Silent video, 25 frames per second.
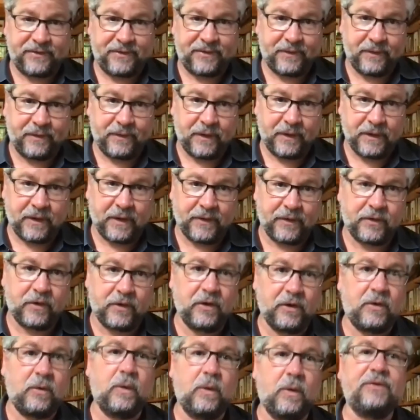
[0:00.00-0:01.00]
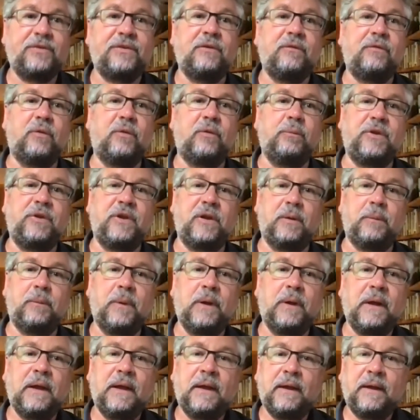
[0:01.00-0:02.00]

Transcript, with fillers: So another good question from Tim.